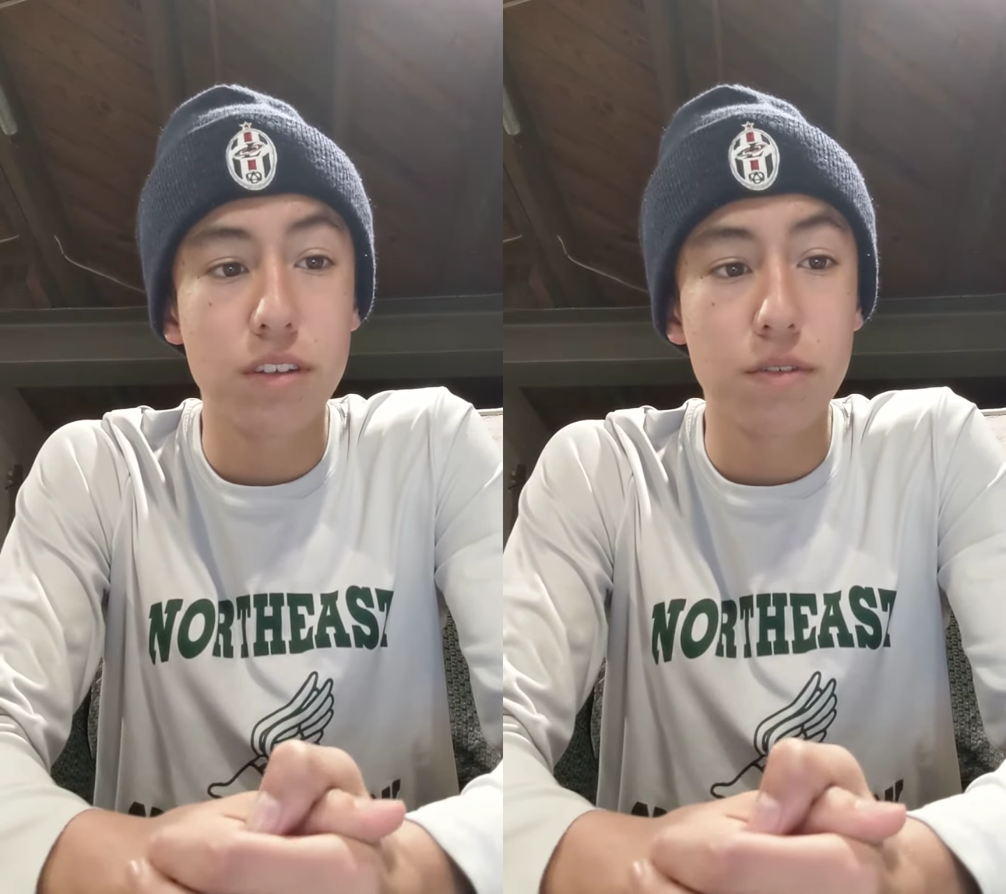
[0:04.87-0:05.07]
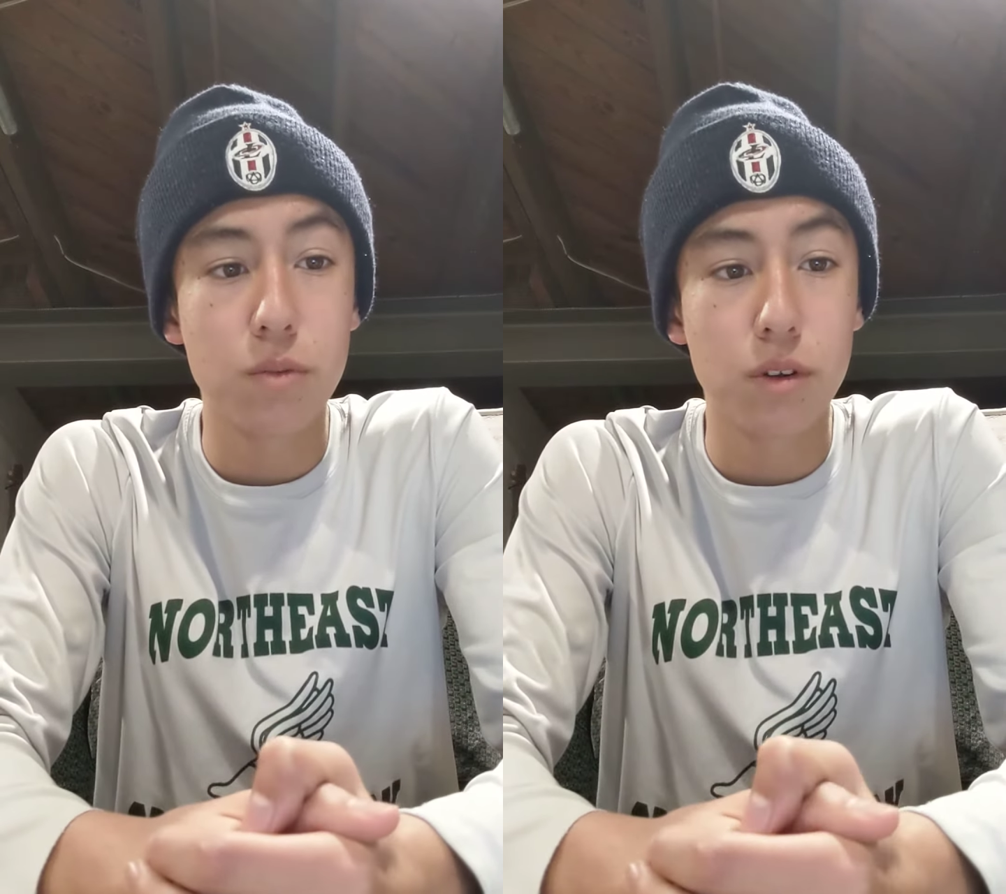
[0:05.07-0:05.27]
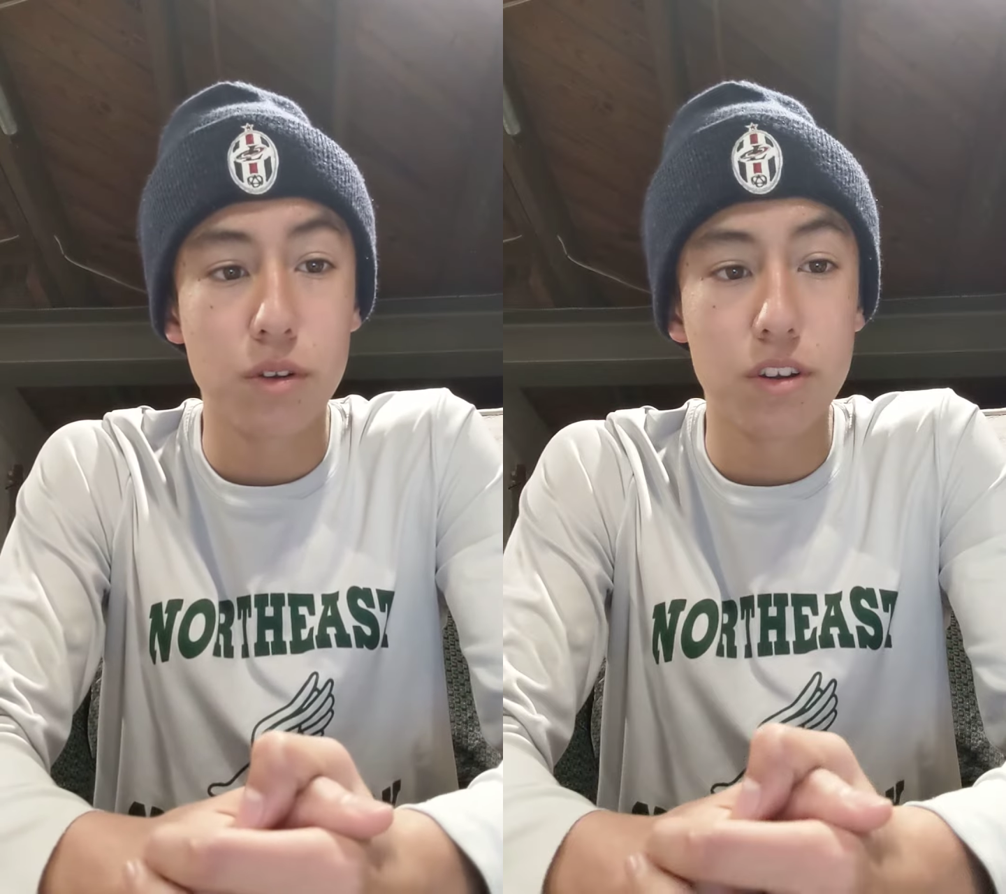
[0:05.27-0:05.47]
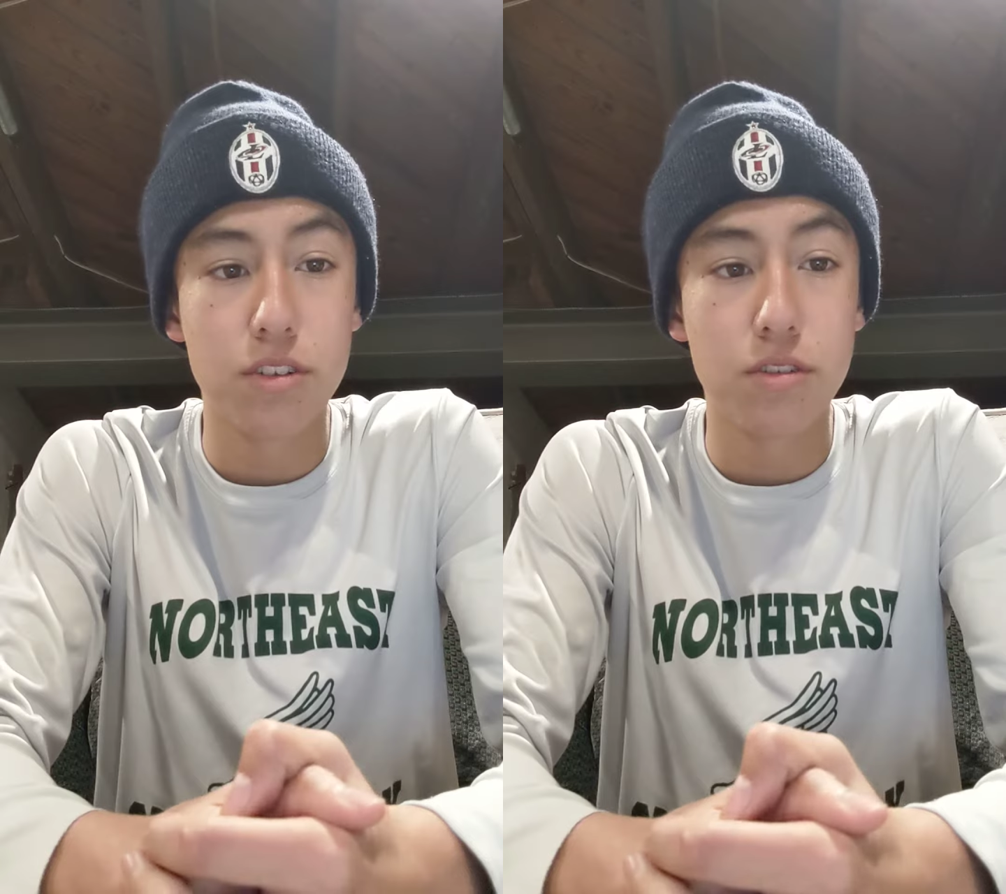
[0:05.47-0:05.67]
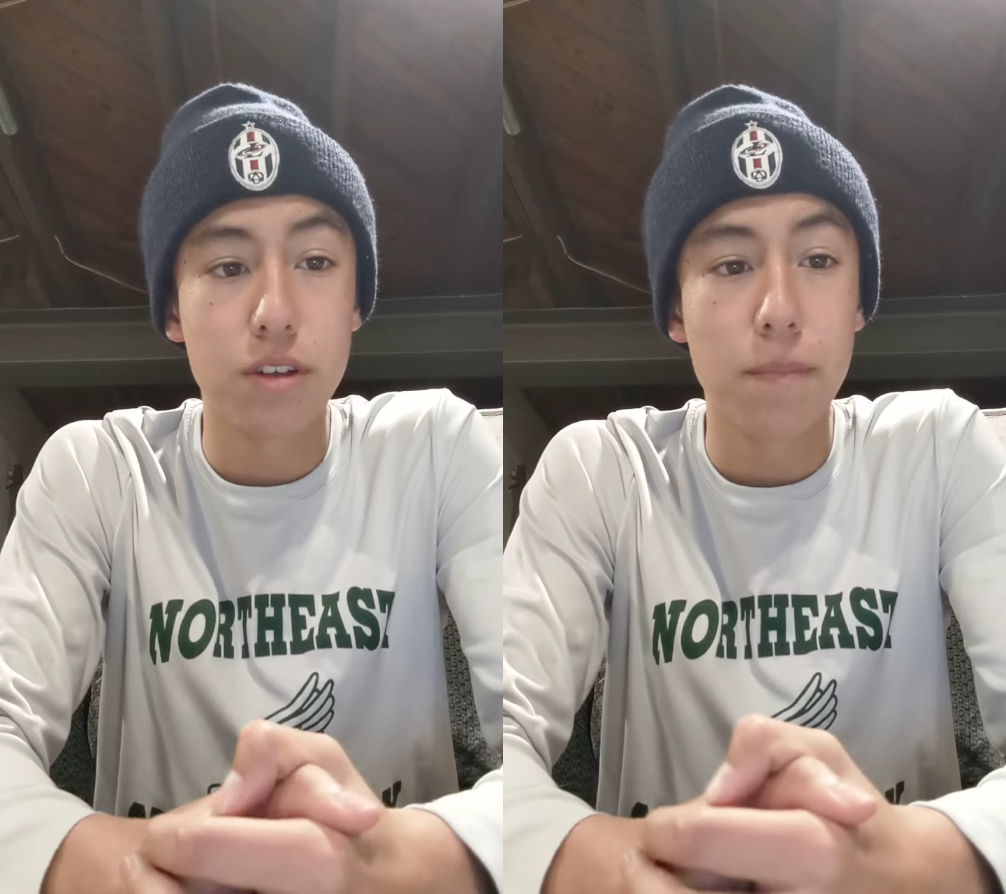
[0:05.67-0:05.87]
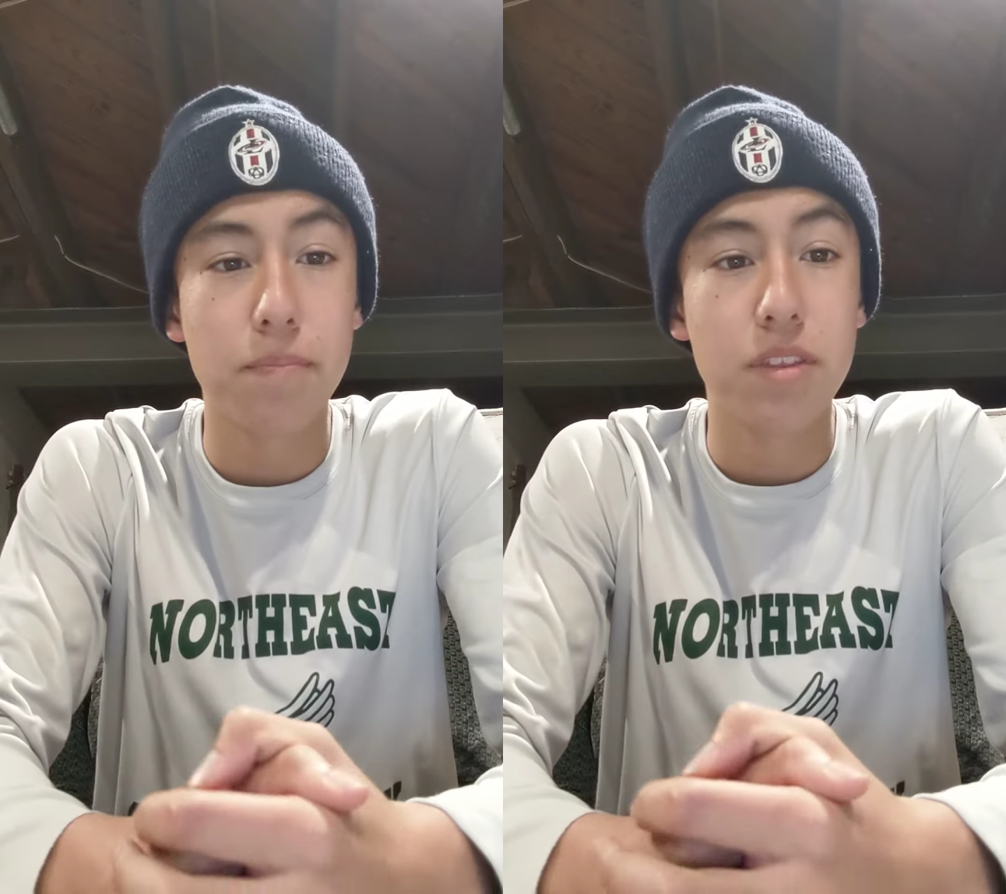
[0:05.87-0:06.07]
different world issues.